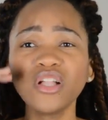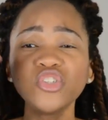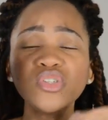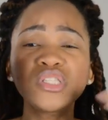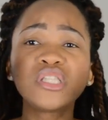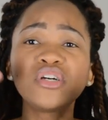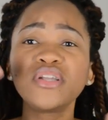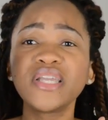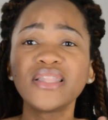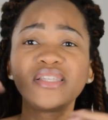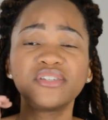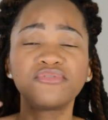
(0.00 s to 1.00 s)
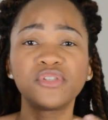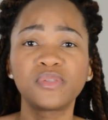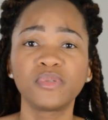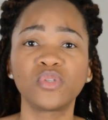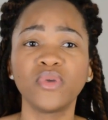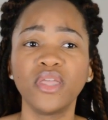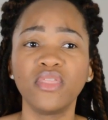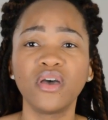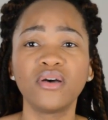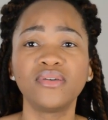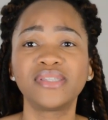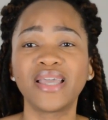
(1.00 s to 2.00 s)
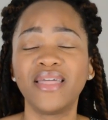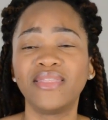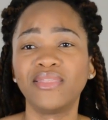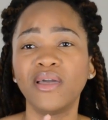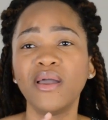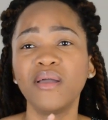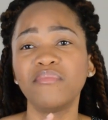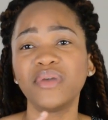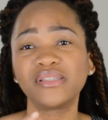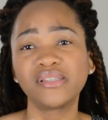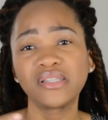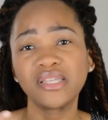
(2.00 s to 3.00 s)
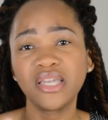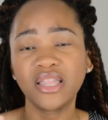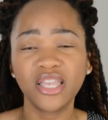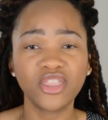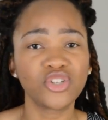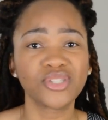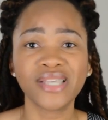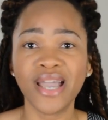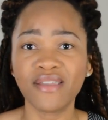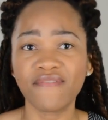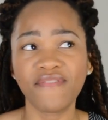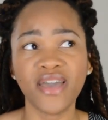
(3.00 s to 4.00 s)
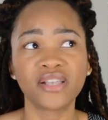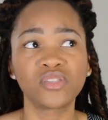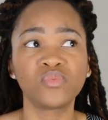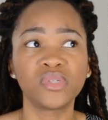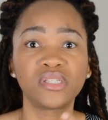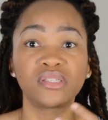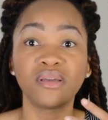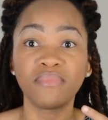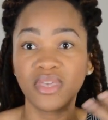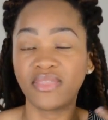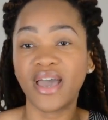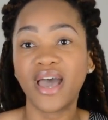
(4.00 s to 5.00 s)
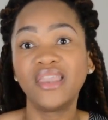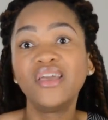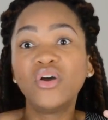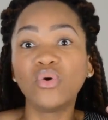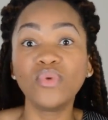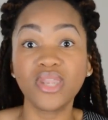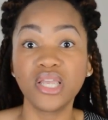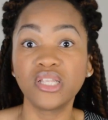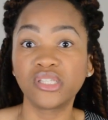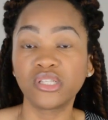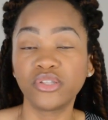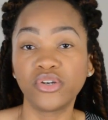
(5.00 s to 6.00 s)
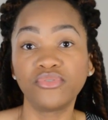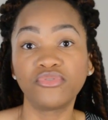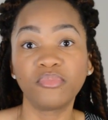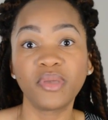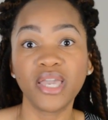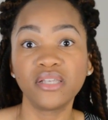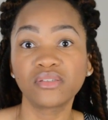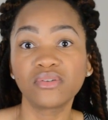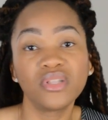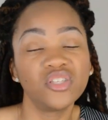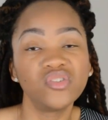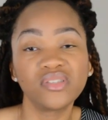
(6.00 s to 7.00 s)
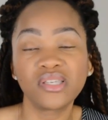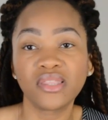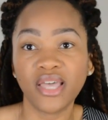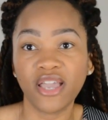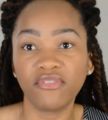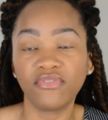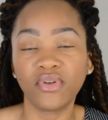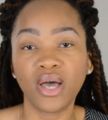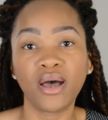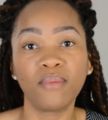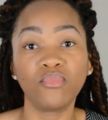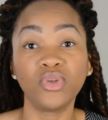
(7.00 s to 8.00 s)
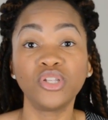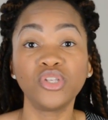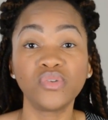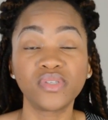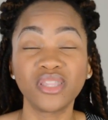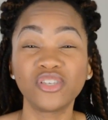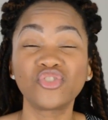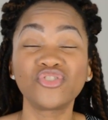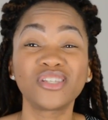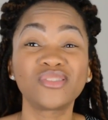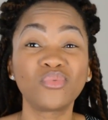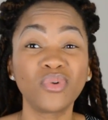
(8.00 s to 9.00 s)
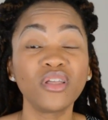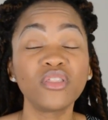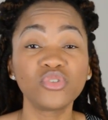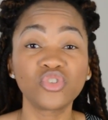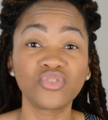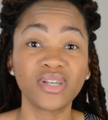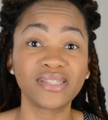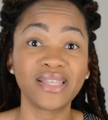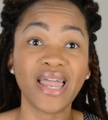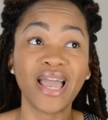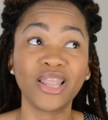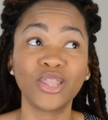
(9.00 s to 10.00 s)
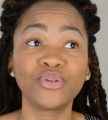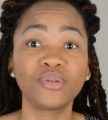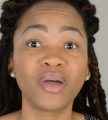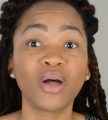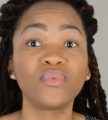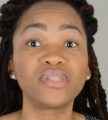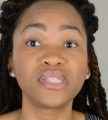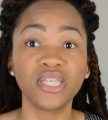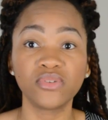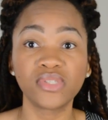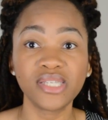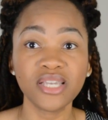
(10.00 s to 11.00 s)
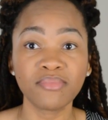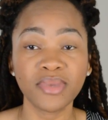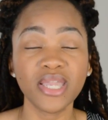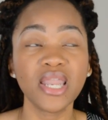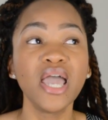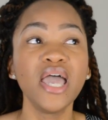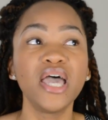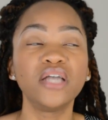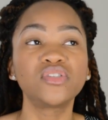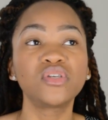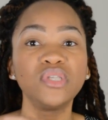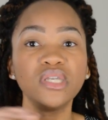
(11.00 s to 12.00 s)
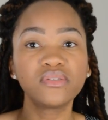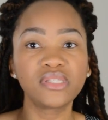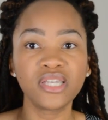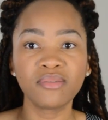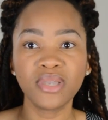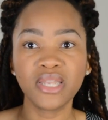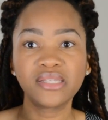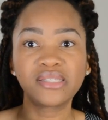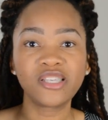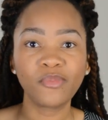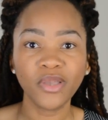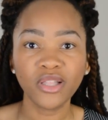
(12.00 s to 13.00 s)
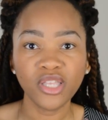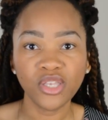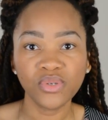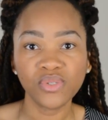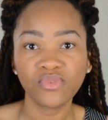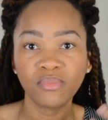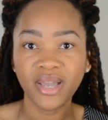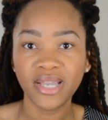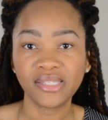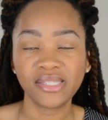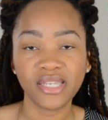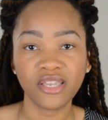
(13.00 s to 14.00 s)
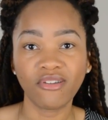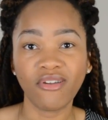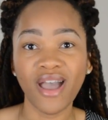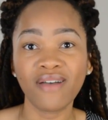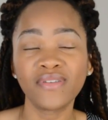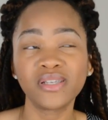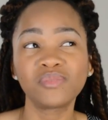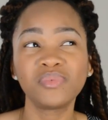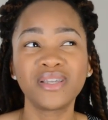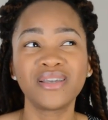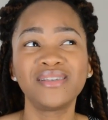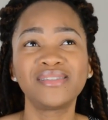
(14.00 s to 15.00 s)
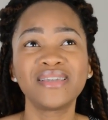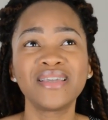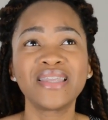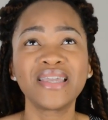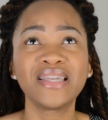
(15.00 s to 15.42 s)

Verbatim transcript: just learning the difference between those and basically like their side effects was something that we needed to learn for PA school and just in life um, in using these drugs. And one of those drugs that I learned about was neostigmine. And so neostigmine is typically used for myasthenia gravis because it